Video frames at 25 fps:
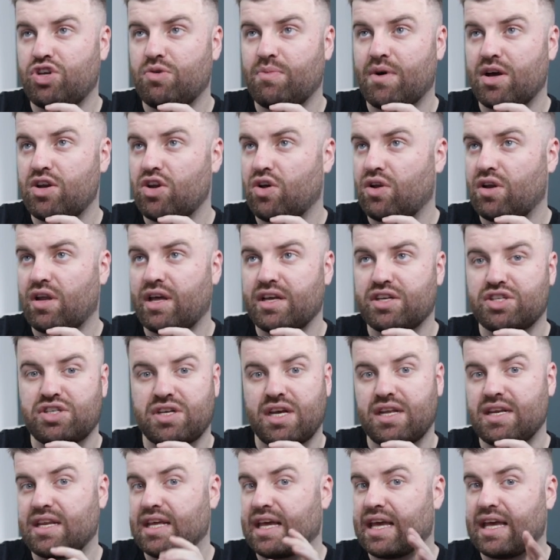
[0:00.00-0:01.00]
You might not like
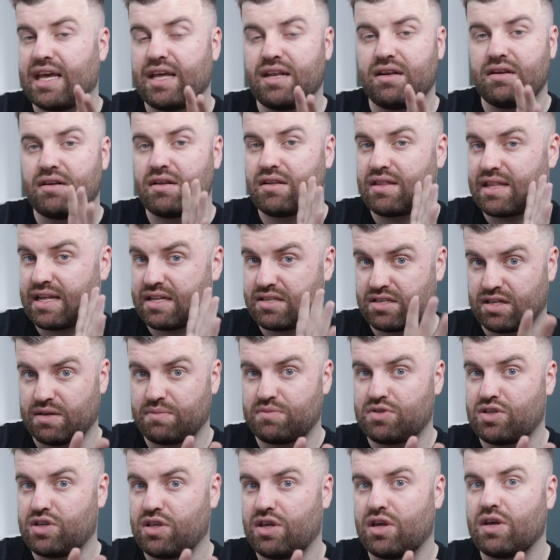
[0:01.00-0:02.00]
shading it in, that's
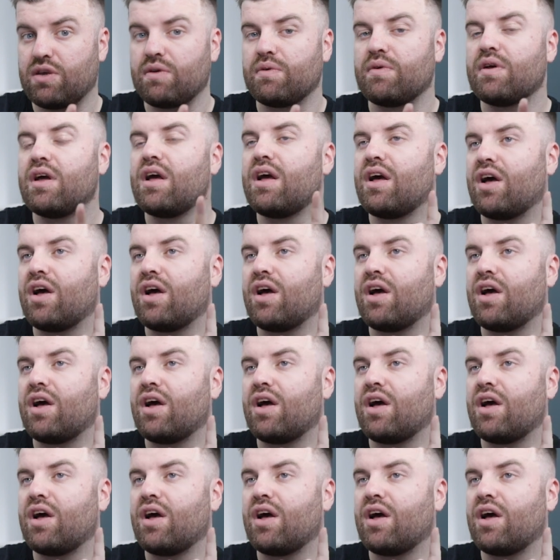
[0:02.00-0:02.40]
up to you.